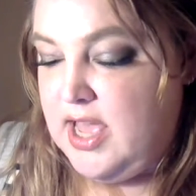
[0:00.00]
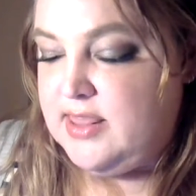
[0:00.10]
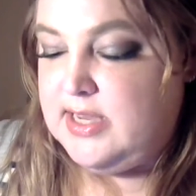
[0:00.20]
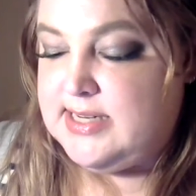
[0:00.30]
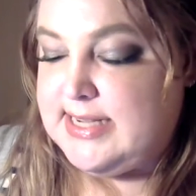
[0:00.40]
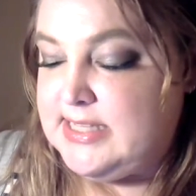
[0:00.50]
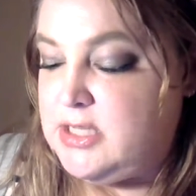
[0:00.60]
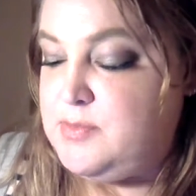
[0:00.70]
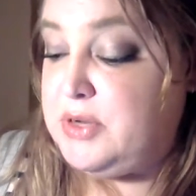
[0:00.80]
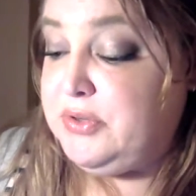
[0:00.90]
the
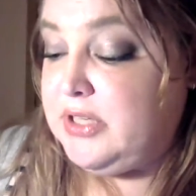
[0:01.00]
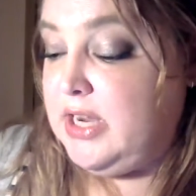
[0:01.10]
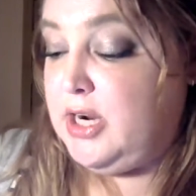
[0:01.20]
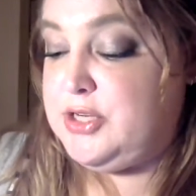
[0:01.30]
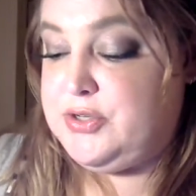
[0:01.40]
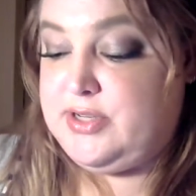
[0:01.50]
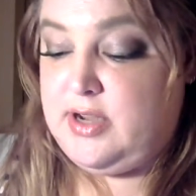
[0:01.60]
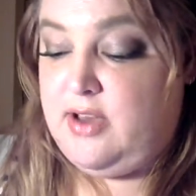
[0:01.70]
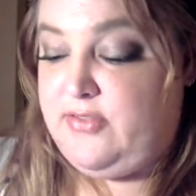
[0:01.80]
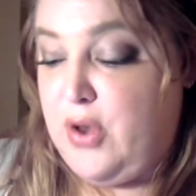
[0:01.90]
intense mineral character
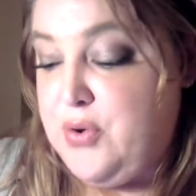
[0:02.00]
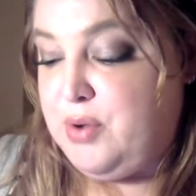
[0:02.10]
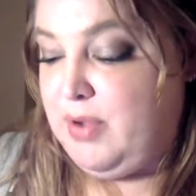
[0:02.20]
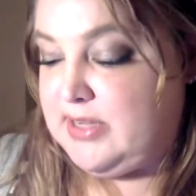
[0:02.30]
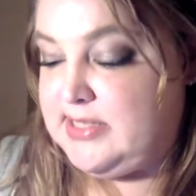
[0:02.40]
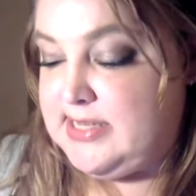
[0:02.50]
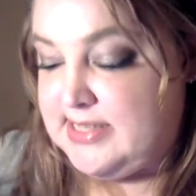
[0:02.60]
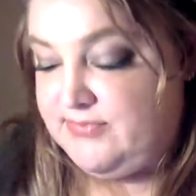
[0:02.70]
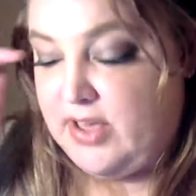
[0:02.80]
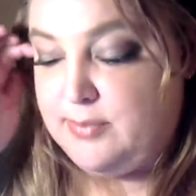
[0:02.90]
of oak moss is
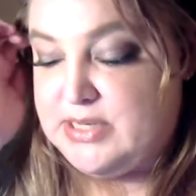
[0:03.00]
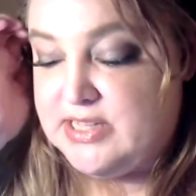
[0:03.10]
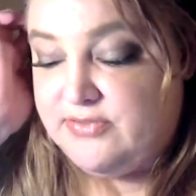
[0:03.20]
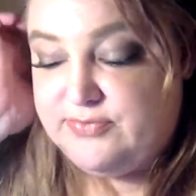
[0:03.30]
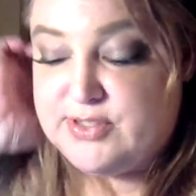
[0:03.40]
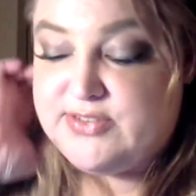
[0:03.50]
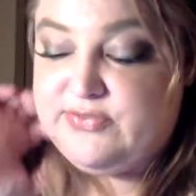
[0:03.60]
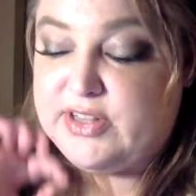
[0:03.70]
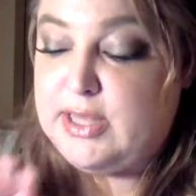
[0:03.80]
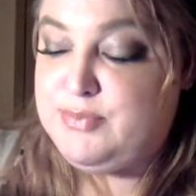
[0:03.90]
enveloped in the
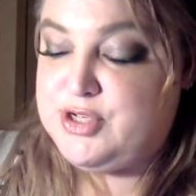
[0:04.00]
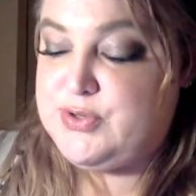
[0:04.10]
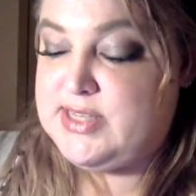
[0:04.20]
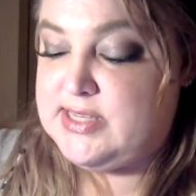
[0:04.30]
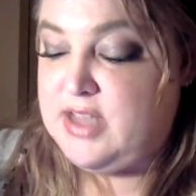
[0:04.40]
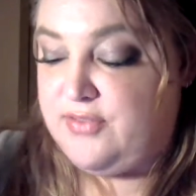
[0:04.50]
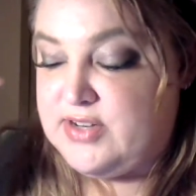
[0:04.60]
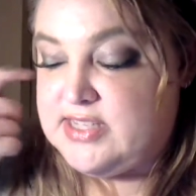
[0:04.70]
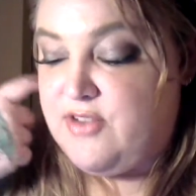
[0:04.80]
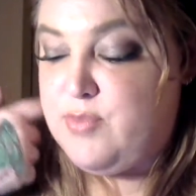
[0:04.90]
voluptuous
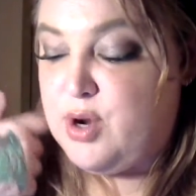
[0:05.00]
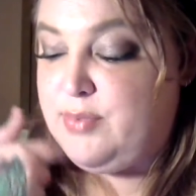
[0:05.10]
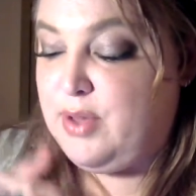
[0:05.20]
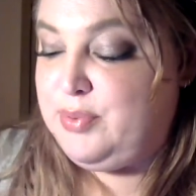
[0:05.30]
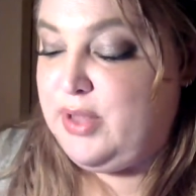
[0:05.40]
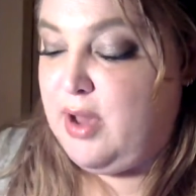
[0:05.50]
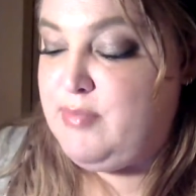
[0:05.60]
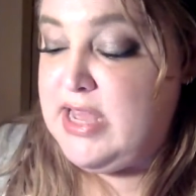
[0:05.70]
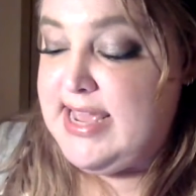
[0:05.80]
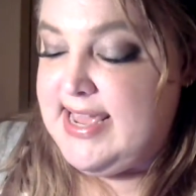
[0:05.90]
softness of Mirabelle plum.
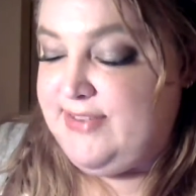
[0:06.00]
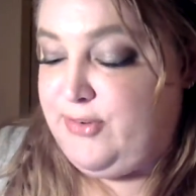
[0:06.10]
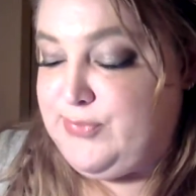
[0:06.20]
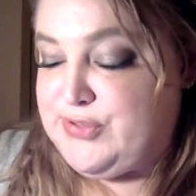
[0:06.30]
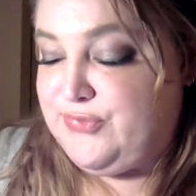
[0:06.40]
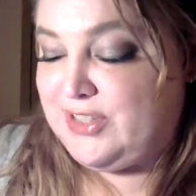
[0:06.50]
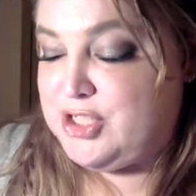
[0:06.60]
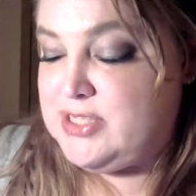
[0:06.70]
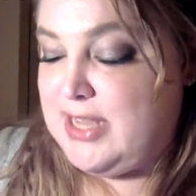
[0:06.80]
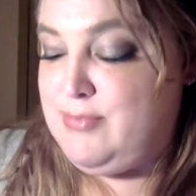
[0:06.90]
From this
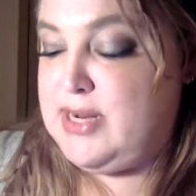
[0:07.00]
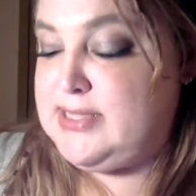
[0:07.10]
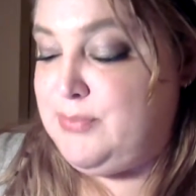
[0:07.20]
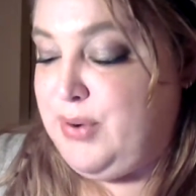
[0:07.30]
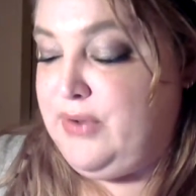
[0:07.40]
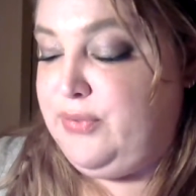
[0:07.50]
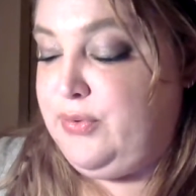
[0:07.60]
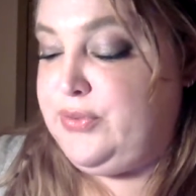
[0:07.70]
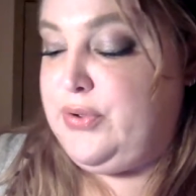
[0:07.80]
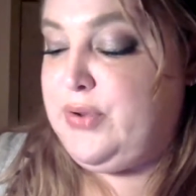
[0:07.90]
freshness emanates a bright
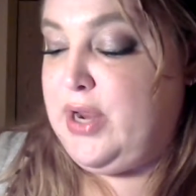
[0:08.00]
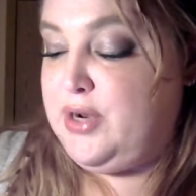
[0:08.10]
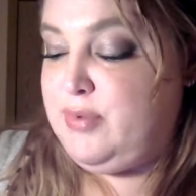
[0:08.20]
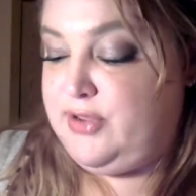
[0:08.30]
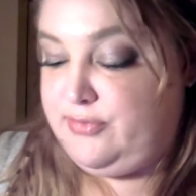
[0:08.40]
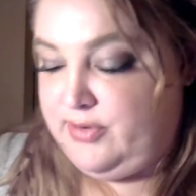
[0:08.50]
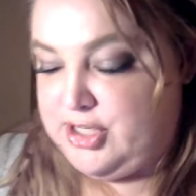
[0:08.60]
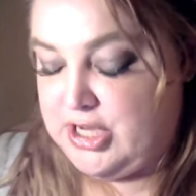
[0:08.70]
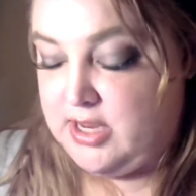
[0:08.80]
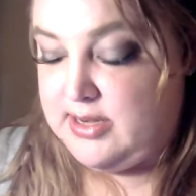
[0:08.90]
floral note carried by
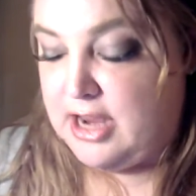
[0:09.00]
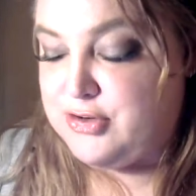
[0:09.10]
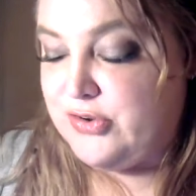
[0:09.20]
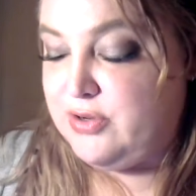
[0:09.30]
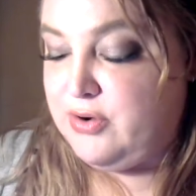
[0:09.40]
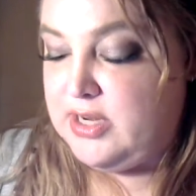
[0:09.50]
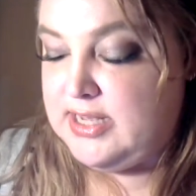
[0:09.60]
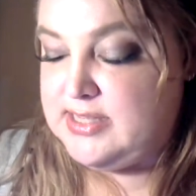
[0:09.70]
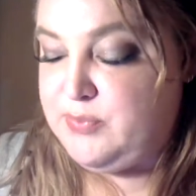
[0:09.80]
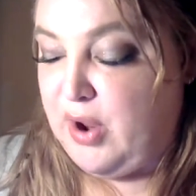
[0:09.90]
freesia. Natural
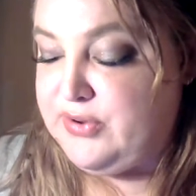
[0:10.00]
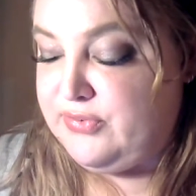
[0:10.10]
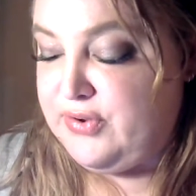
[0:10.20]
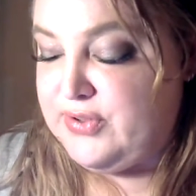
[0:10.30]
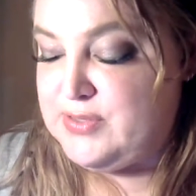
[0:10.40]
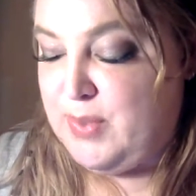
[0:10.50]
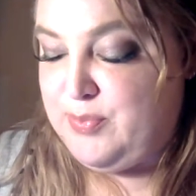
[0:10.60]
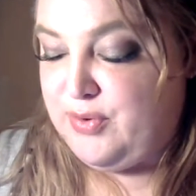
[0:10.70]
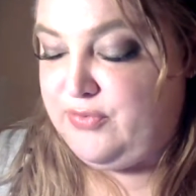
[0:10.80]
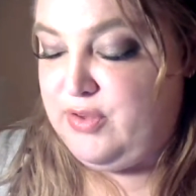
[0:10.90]
ingredients brought into focus by
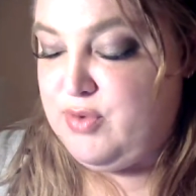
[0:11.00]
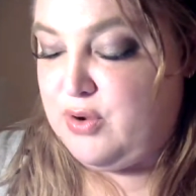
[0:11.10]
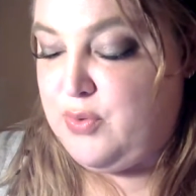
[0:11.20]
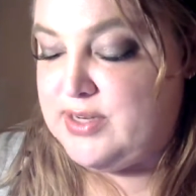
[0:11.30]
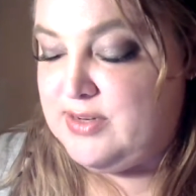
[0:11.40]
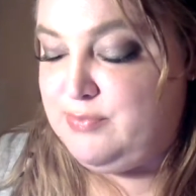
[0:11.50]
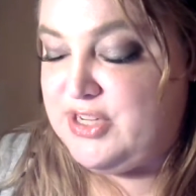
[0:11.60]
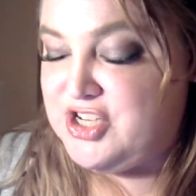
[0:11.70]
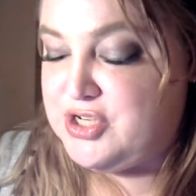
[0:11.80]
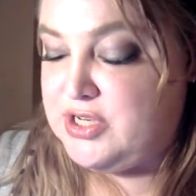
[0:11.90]
perfumer Quentin
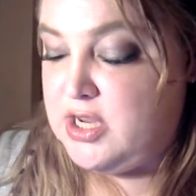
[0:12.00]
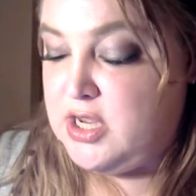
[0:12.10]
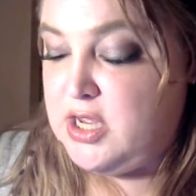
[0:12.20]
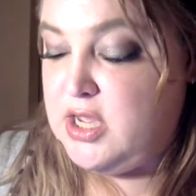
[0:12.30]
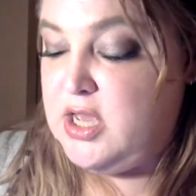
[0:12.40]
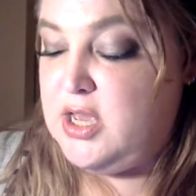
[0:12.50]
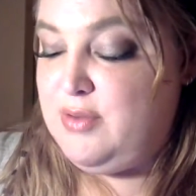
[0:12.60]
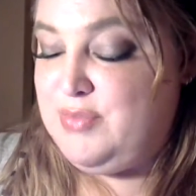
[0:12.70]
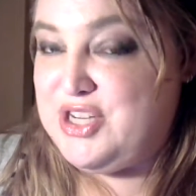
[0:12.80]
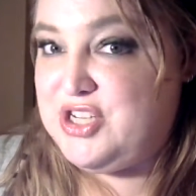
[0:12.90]
Bisch.
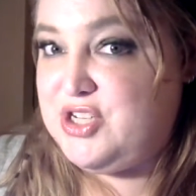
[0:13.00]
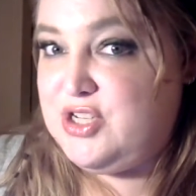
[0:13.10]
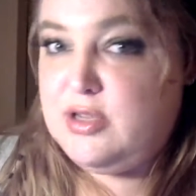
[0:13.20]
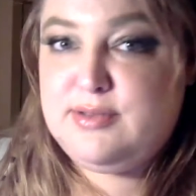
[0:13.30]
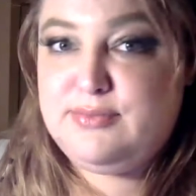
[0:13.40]
Bisch